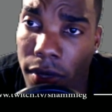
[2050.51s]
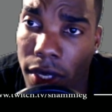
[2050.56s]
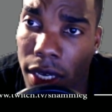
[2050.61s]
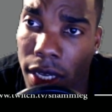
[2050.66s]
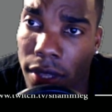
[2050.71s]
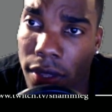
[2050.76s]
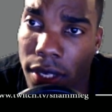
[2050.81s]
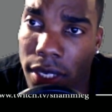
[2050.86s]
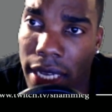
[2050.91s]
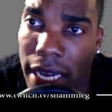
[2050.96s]

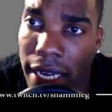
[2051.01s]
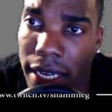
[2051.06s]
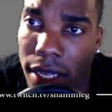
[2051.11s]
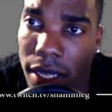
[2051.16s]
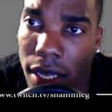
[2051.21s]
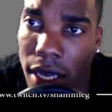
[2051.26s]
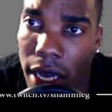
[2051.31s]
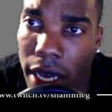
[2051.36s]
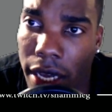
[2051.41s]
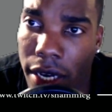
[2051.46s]
in the deck
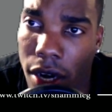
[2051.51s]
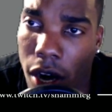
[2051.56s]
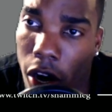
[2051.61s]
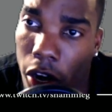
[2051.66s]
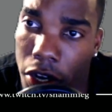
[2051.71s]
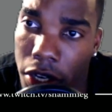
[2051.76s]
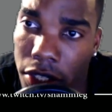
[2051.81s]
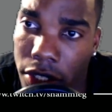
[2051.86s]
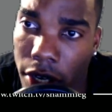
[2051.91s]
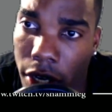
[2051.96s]
and
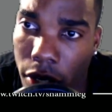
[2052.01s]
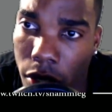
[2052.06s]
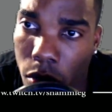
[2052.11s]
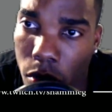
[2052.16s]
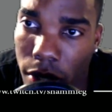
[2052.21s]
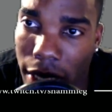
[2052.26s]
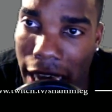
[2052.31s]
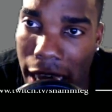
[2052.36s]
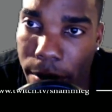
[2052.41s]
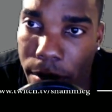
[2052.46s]
Arya Stark who
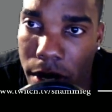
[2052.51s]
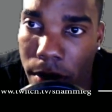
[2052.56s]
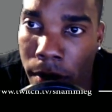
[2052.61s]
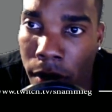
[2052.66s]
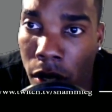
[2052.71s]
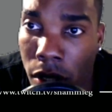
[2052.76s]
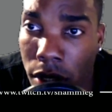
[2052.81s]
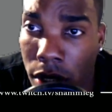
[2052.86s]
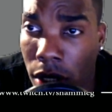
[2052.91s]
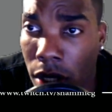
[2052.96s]
can be
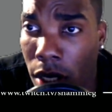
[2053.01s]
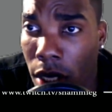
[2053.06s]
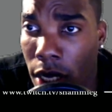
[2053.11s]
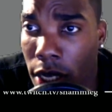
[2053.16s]
milked,